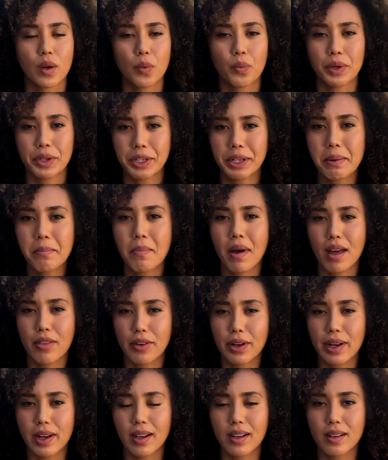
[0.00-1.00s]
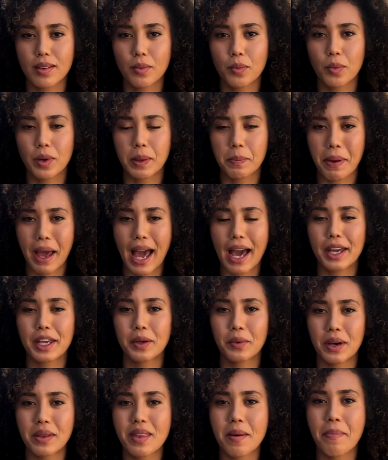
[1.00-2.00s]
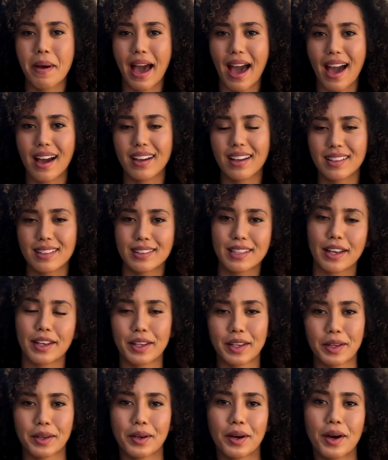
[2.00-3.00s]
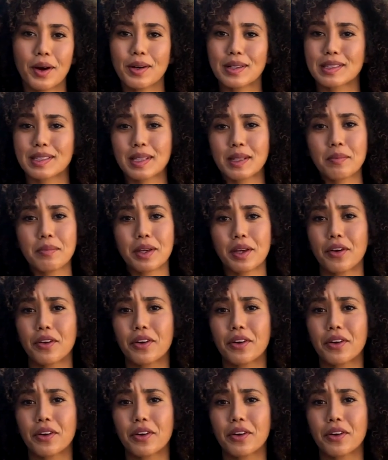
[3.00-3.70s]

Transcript: When your mother would pat you on the back and tell you, oh, it's gonna be